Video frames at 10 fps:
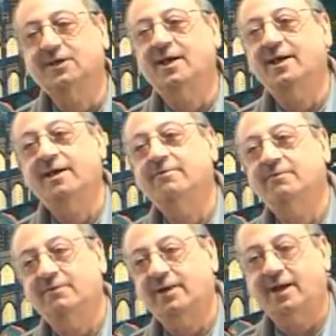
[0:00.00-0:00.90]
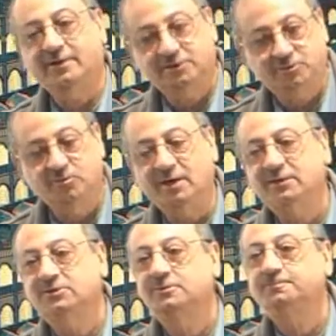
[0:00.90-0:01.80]
I have had
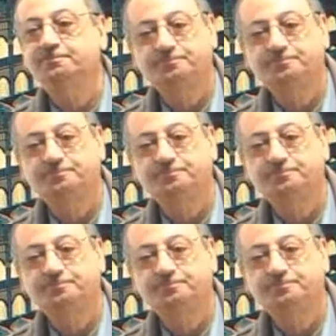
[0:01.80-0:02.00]
students,